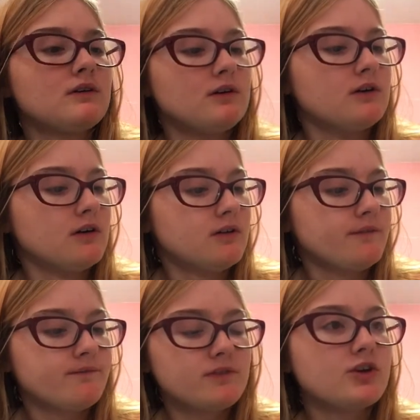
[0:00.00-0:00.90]
You know?
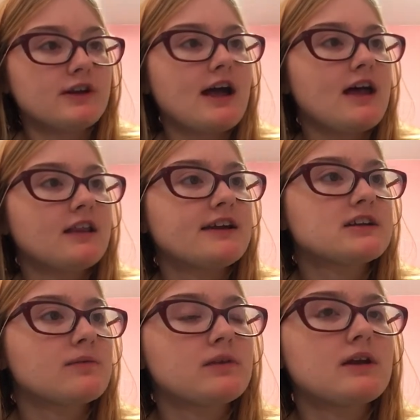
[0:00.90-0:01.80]
You cannot like
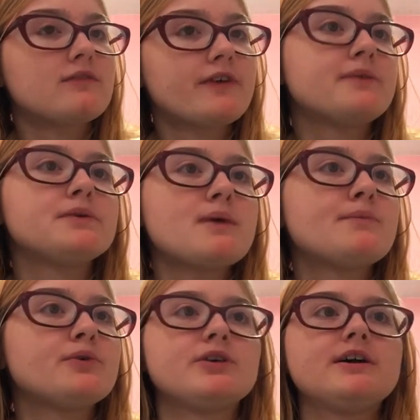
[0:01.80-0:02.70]
something a family
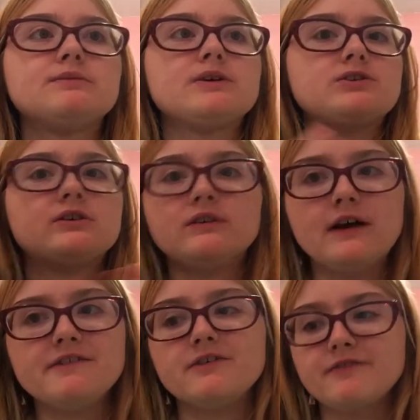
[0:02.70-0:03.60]
member does, but you still
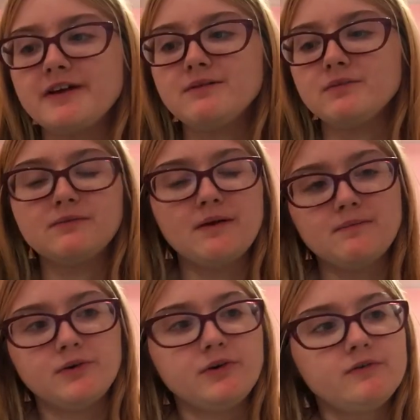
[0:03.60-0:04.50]
love your family
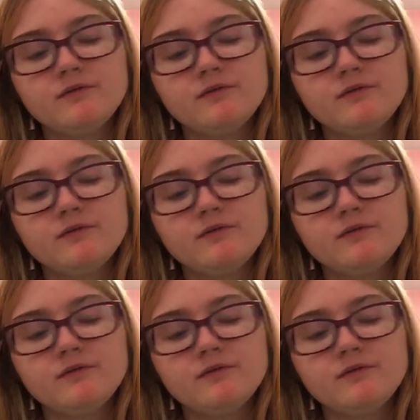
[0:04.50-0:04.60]
member.